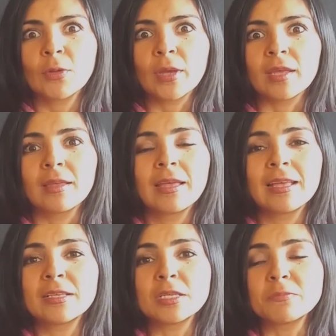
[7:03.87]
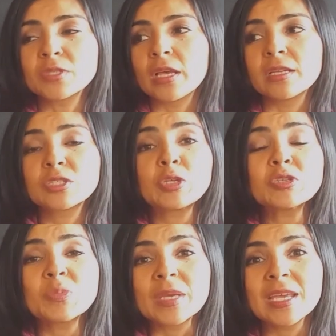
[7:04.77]
Okay.
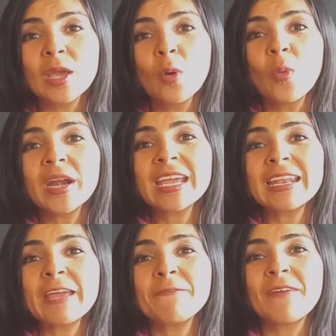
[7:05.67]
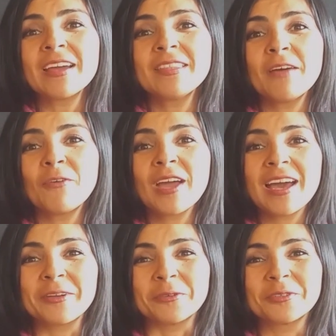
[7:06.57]
Excuse me, where can I find the
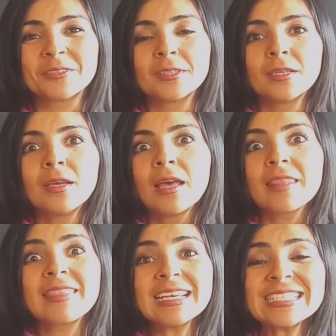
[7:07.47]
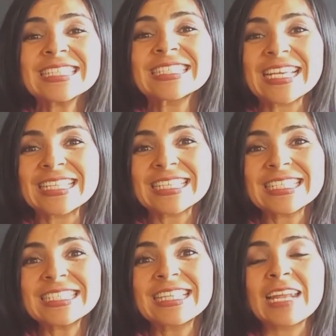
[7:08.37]
avocados? That's a
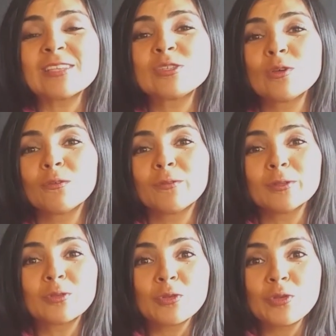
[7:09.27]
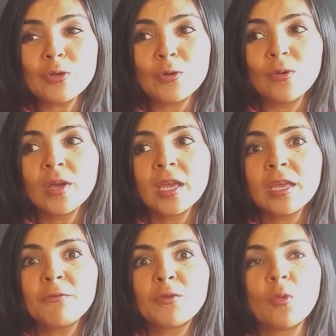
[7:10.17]
sentence that is useful to you
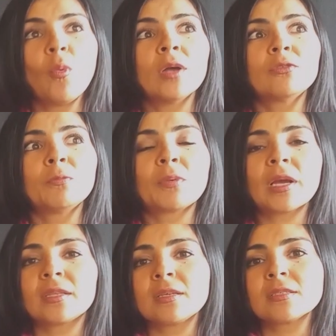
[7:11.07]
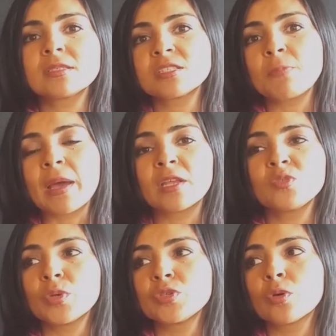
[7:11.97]
if you want to practice
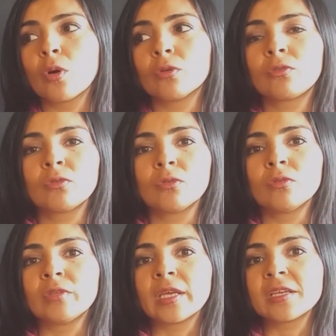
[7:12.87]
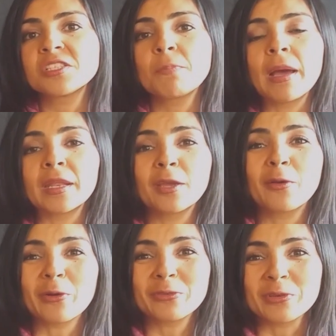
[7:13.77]
Spanish when you go to the
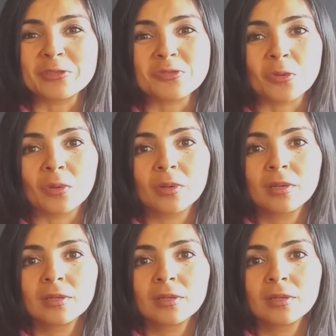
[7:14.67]
Hispanic grocery store.